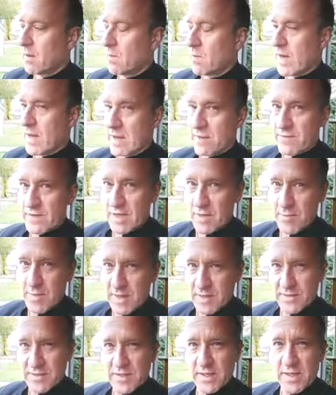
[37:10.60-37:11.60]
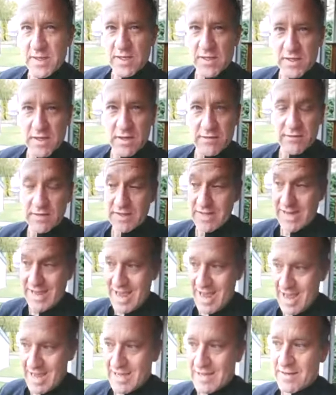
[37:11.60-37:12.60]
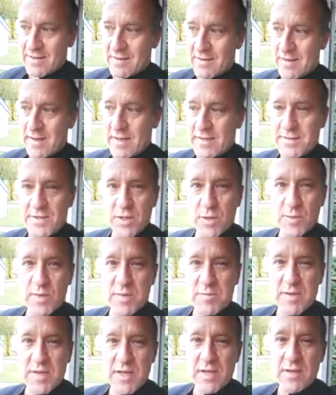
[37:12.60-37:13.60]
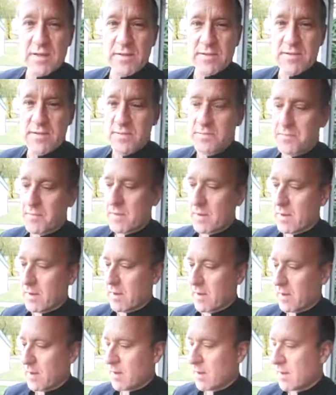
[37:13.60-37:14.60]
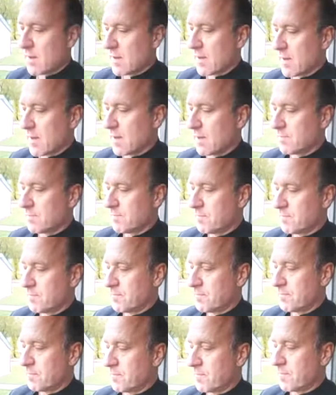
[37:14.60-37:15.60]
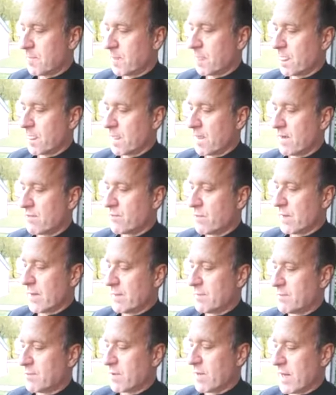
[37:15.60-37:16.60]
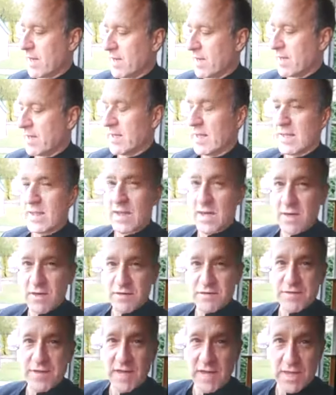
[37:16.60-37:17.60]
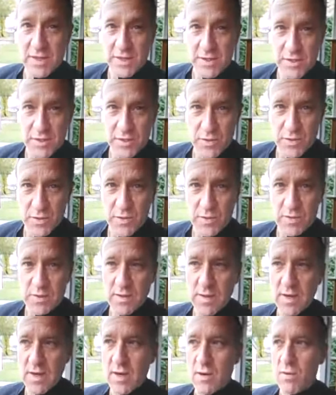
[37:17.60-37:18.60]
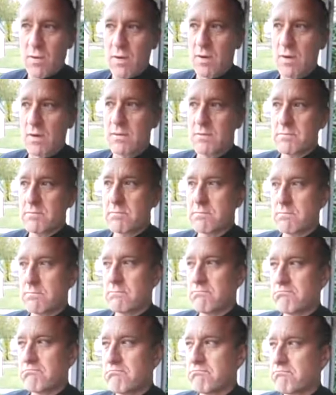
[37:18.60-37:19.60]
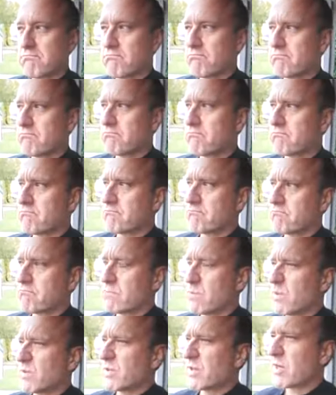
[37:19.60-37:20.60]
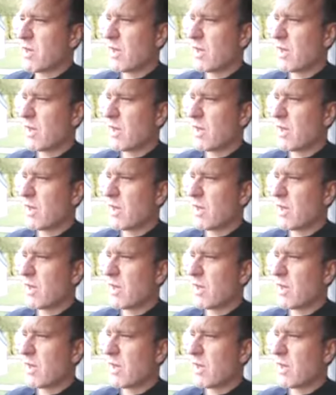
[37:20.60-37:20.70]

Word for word: We have the capacity to love and to hate as human beings. Um, if we bring love into our what